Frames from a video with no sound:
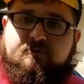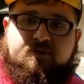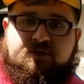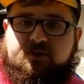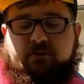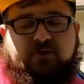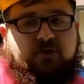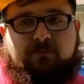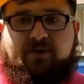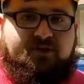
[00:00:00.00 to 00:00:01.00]
you so,
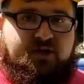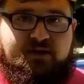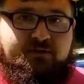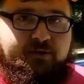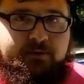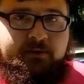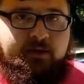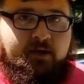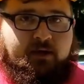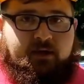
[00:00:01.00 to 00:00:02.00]
so much, Nathan.
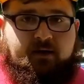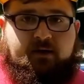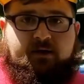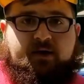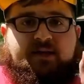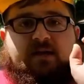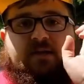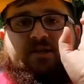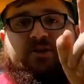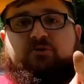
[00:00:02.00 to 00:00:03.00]
Again,
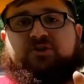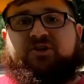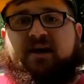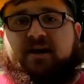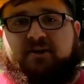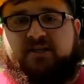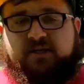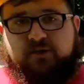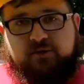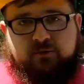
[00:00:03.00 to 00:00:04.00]
huge shout out to
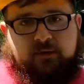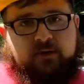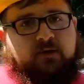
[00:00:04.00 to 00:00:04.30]
you.